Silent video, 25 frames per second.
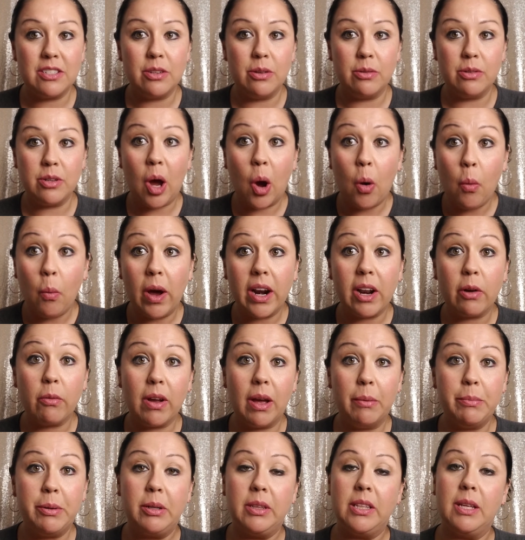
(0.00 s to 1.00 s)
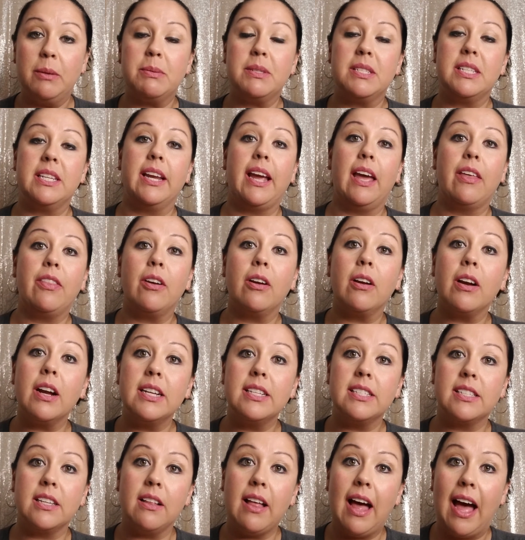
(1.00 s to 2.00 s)
You don't want to rub your lips together
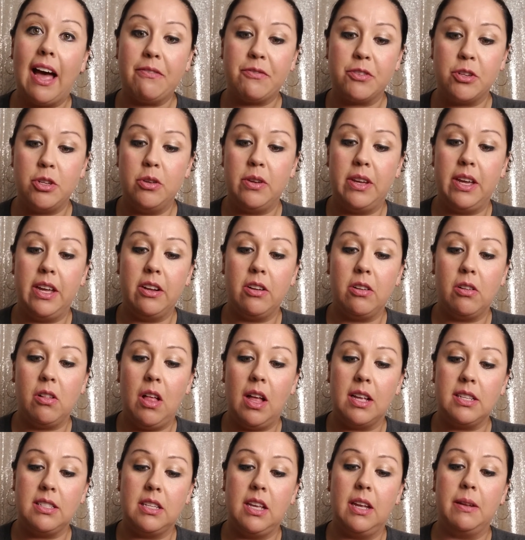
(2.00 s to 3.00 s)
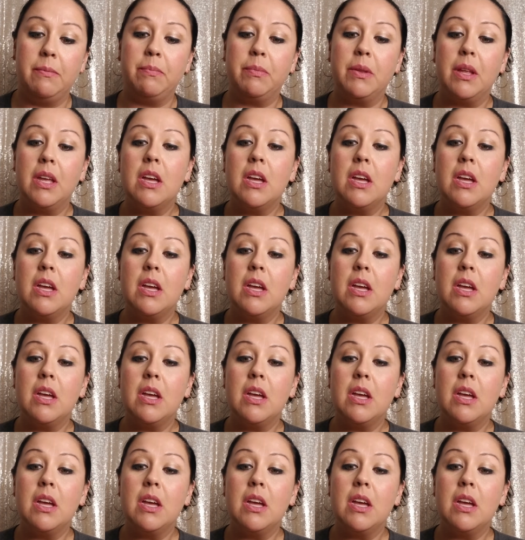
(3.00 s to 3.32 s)
until after you get your gloss on.